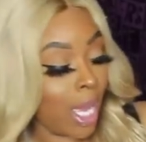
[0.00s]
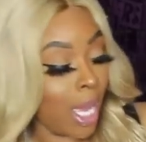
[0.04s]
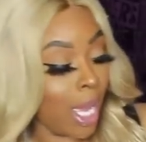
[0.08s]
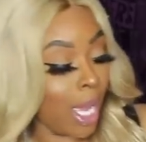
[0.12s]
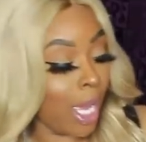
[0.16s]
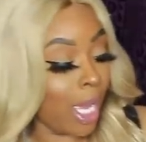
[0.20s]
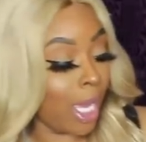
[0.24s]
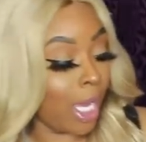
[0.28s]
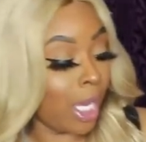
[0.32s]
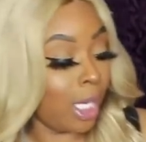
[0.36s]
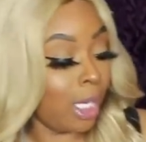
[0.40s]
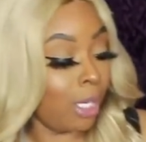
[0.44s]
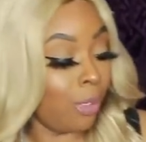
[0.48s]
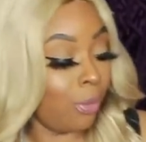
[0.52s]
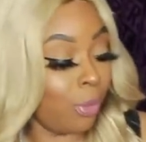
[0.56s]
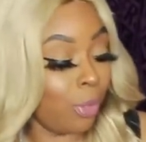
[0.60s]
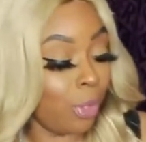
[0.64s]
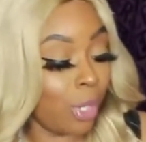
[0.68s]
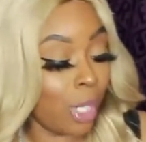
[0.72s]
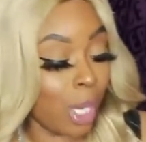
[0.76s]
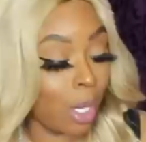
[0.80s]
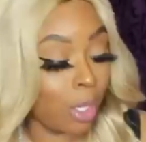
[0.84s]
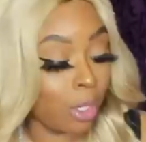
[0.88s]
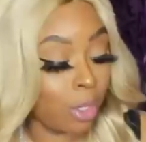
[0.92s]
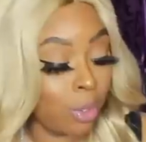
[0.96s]
And if
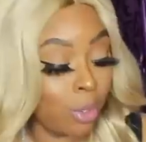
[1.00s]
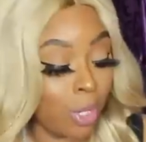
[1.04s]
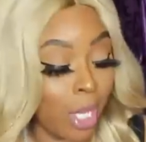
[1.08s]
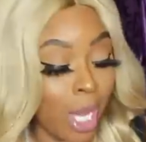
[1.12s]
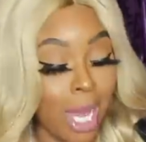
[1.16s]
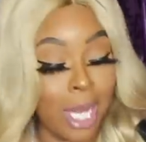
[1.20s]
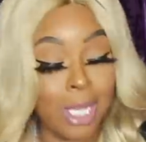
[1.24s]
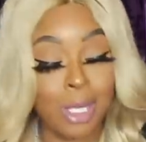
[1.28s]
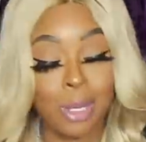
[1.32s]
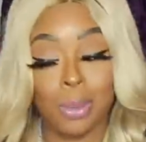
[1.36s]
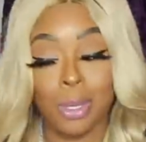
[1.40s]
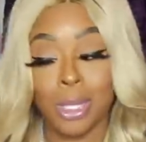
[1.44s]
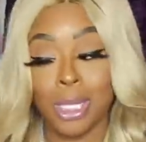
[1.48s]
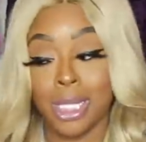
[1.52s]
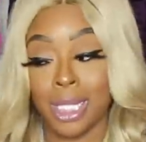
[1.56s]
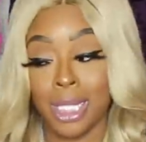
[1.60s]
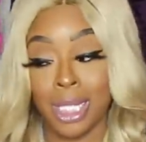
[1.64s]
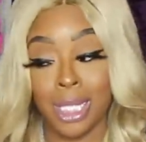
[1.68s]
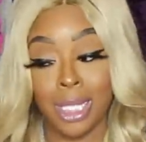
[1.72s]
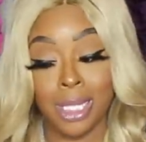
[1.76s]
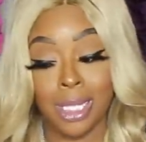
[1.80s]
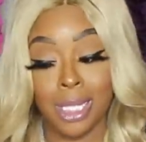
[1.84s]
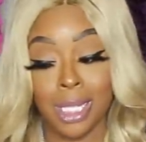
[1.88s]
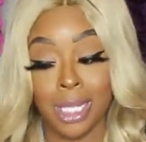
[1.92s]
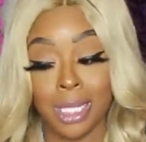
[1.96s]
you you guys will
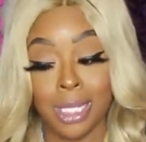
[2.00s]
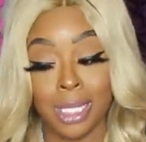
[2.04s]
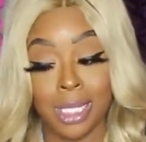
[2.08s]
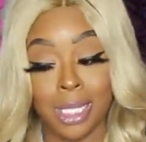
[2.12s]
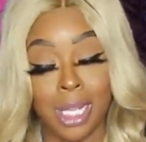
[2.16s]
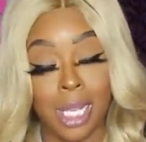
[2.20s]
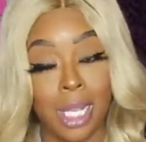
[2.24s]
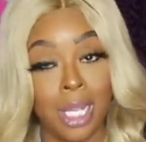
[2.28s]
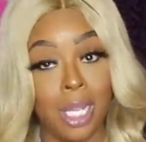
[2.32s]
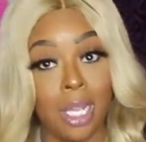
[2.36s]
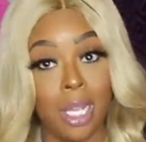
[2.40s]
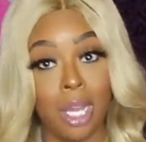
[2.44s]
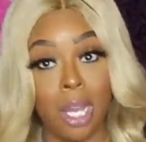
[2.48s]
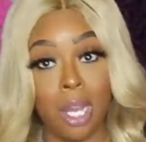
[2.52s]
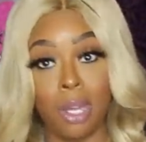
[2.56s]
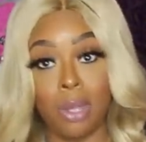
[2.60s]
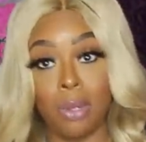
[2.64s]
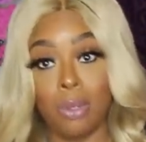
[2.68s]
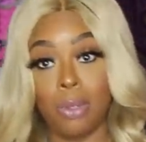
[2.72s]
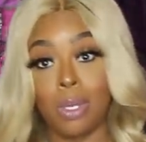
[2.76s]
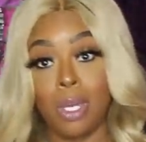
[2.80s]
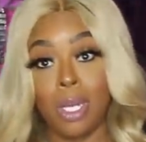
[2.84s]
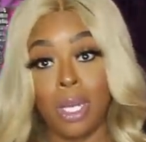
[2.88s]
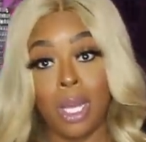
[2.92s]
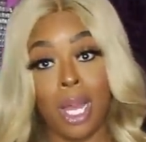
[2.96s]
see, cause
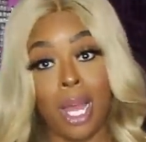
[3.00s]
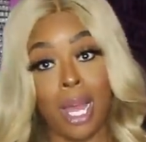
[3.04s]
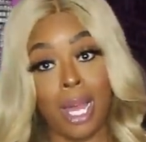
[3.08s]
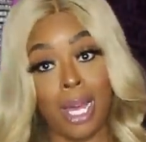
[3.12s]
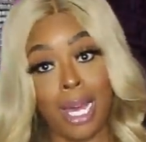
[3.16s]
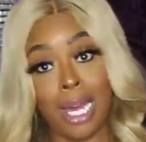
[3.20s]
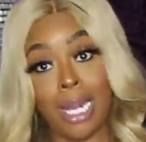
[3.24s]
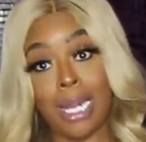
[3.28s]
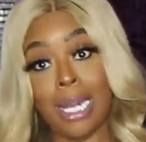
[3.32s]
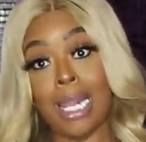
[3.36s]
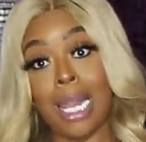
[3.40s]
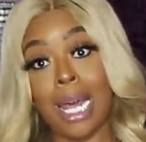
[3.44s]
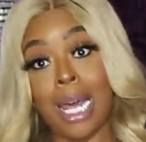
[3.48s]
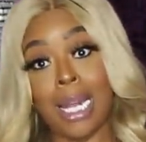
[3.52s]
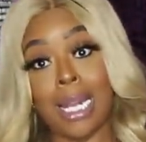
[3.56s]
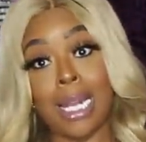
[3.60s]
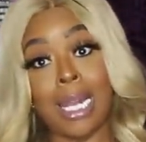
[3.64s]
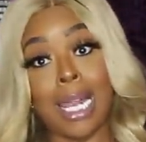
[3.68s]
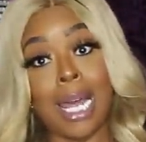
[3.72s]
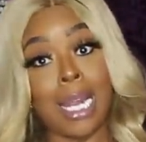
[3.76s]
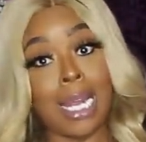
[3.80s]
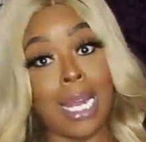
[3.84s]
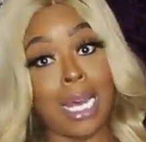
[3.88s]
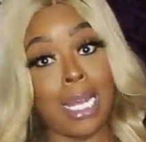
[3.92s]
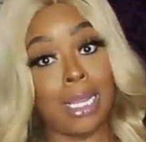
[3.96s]
oh I got a lot, a
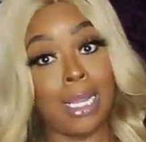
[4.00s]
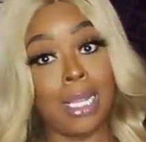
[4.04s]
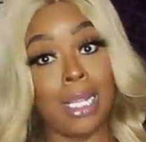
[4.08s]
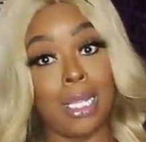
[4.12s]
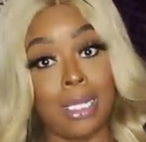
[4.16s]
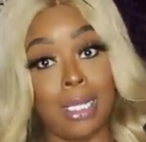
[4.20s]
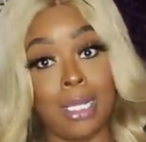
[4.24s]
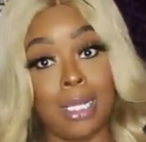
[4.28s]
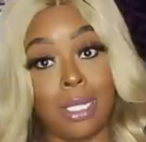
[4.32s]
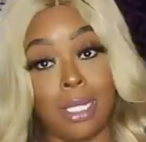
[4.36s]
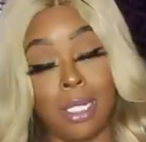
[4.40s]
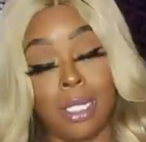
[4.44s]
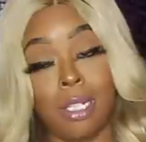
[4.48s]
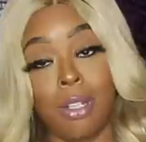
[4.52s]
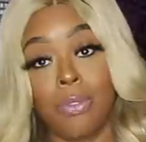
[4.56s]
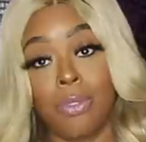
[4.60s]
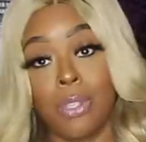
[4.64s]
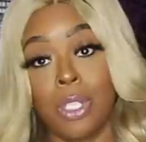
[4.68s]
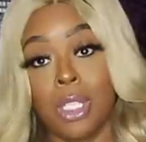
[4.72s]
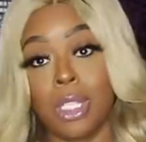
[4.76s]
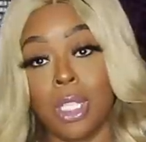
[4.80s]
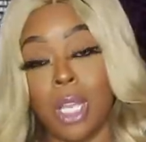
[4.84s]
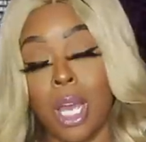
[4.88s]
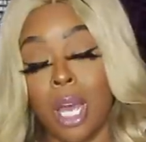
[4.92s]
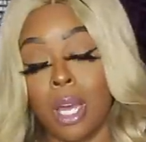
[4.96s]
lot of authentic stuff
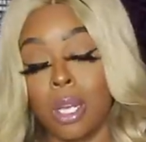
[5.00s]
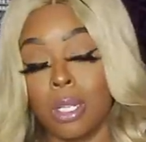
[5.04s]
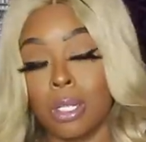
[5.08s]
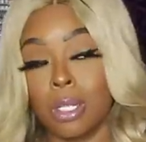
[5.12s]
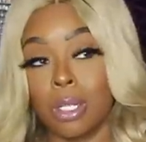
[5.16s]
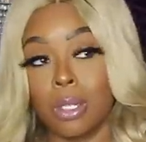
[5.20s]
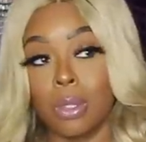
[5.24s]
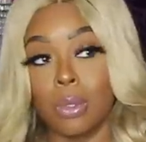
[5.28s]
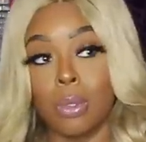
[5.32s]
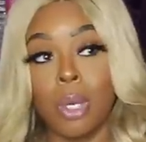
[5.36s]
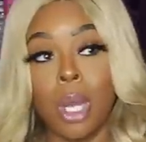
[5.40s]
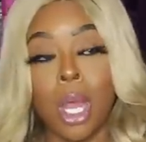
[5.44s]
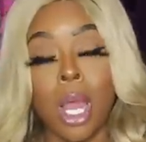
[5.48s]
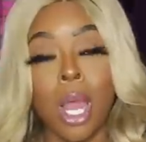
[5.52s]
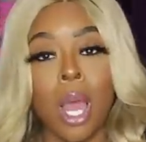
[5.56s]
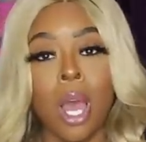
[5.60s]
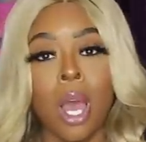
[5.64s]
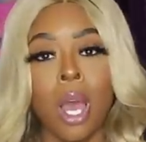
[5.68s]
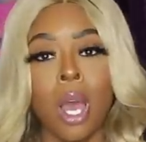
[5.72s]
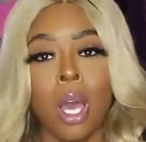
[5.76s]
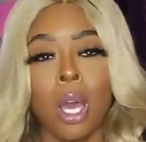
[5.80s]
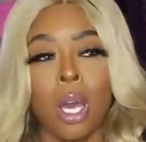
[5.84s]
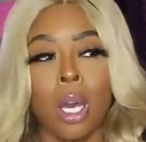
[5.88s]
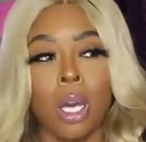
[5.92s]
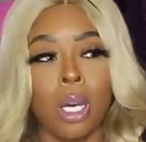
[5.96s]
this haul too.
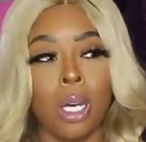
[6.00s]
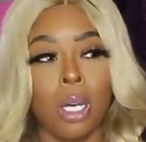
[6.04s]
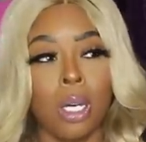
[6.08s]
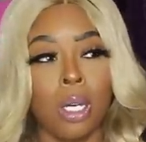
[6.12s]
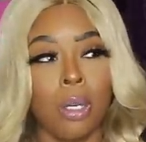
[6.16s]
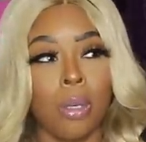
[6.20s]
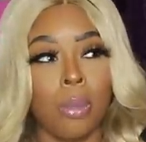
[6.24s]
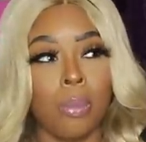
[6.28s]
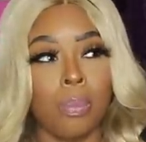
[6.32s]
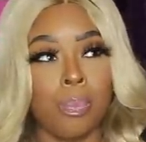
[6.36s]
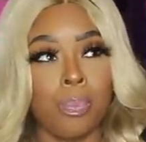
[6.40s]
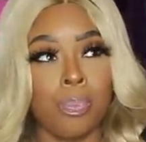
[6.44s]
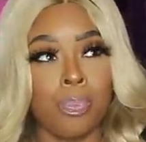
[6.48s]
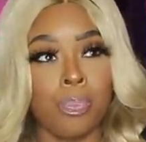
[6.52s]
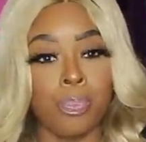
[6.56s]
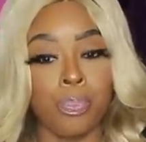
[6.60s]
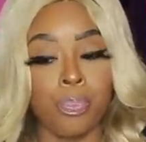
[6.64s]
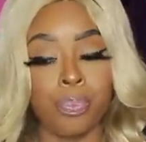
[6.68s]
Um,